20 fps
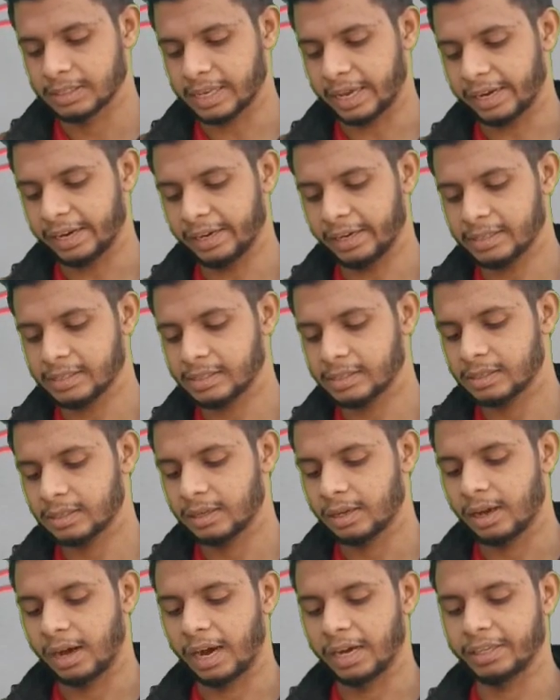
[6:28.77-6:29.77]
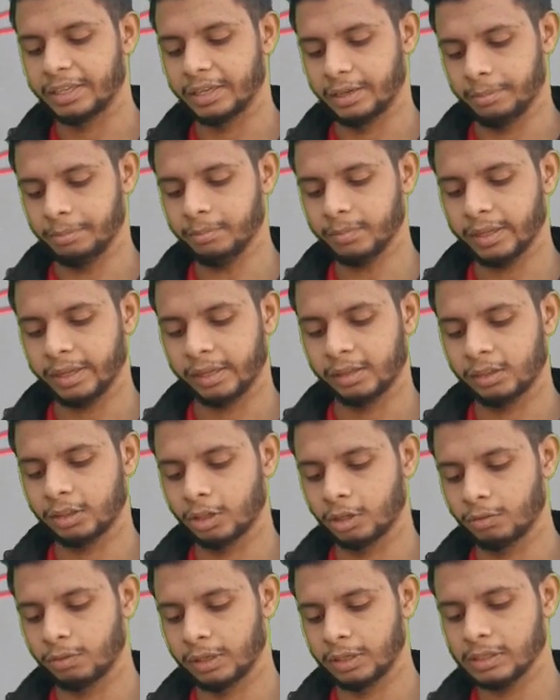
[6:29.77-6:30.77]
second is im and
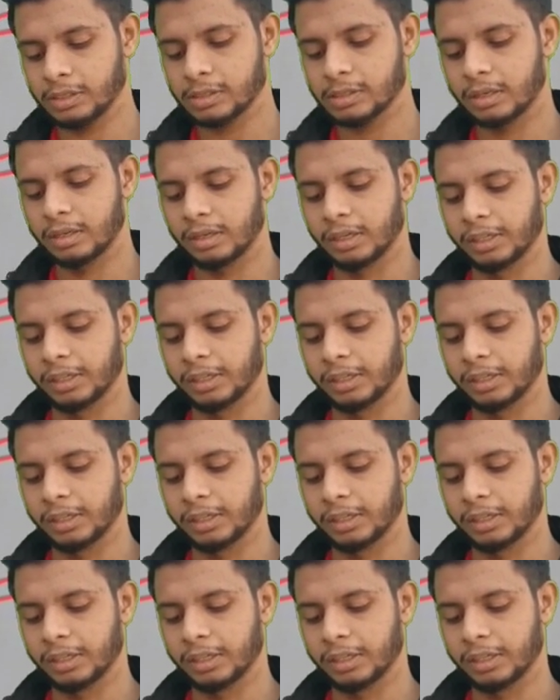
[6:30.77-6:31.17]
third one is